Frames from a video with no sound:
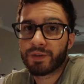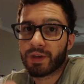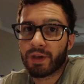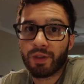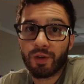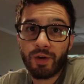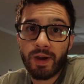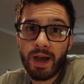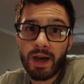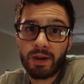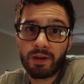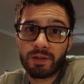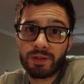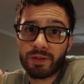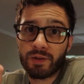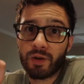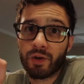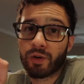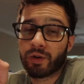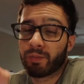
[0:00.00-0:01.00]
other add-ons
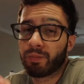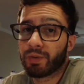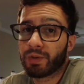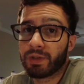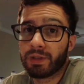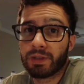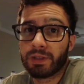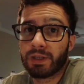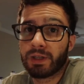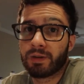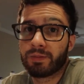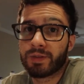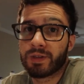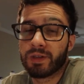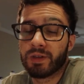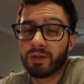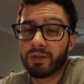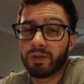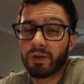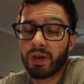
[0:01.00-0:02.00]
are completely up
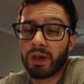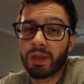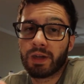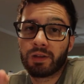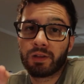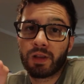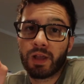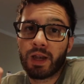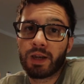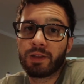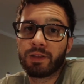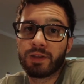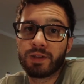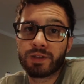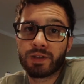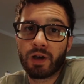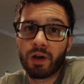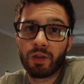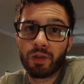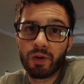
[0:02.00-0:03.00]
to you, and a lot of
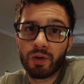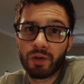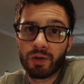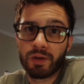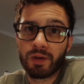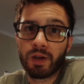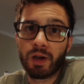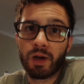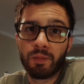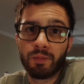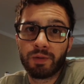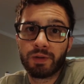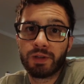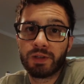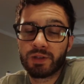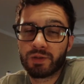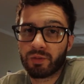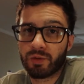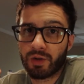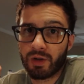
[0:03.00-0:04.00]
these other
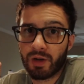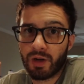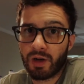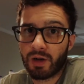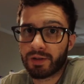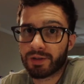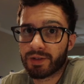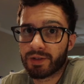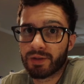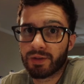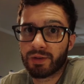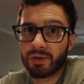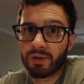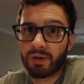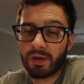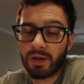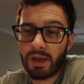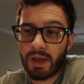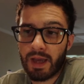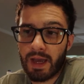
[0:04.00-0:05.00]
companies will also
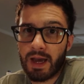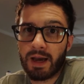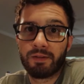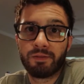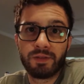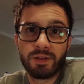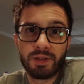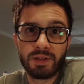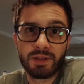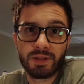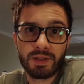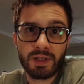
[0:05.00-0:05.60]
have these